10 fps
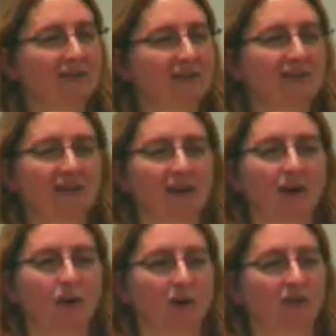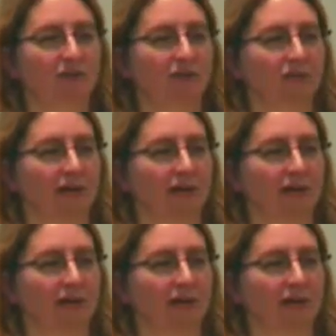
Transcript: change the kind of questions you'd